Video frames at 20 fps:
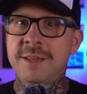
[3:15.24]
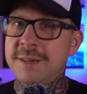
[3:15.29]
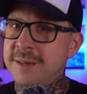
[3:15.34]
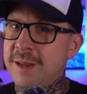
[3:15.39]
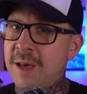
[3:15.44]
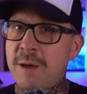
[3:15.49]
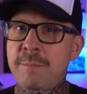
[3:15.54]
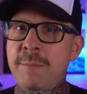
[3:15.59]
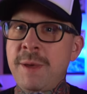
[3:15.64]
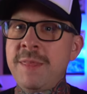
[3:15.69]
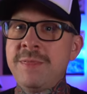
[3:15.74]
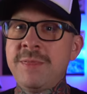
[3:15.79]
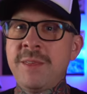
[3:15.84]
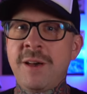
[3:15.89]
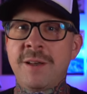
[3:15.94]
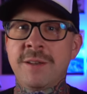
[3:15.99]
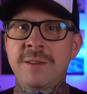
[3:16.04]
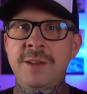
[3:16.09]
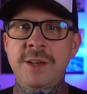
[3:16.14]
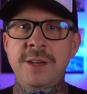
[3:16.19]
not
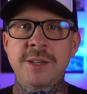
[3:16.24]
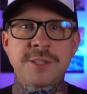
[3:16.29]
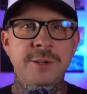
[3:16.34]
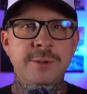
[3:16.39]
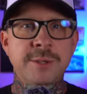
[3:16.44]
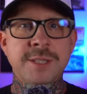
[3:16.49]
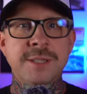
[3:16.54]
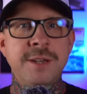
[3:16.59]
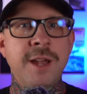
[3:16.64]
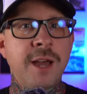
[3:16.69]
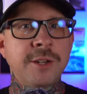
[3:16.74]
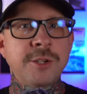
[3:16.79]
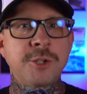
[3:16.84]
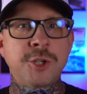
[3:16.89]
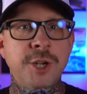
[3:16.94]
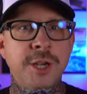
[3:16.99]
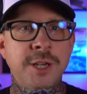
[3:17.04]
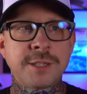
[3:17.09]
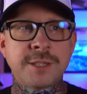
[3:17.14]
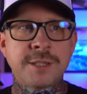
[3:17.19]
menthol. So it's not
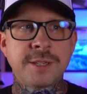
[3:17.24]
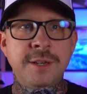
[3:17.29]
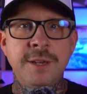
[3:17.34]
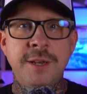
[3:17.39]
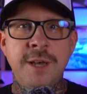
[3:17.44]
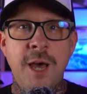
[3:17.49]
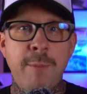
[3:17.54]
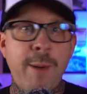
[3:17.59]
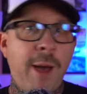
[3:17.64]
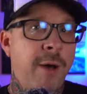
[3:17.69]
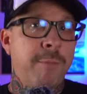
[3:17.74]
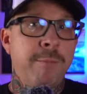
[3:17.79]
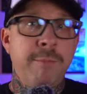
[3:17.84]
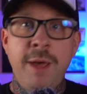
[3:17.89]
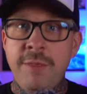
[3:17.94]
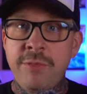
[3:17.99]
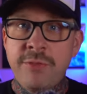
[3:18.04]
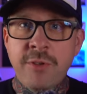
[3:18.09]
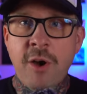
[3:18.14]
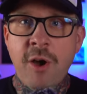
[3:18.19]
just about
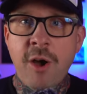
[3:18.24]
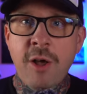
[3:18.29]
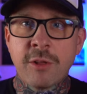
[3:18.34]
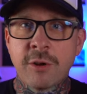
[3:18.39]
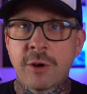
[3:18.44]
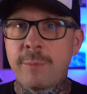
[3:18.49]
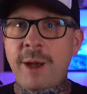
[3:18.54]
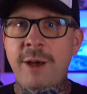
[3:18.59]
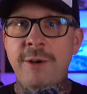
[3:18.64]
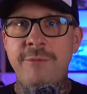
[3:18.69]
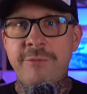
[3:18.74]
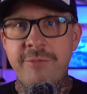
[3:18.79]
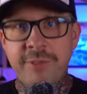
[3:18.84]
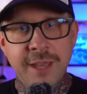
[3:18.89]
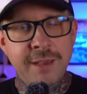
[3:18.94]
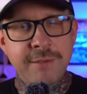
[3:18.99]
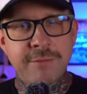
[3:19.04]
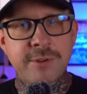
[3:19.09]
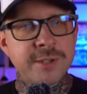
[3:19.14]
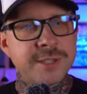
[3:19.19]
menthol or about
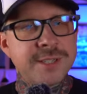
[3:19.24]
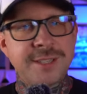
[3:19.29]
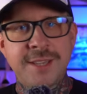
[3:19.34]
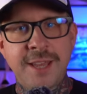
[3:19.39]
flavors.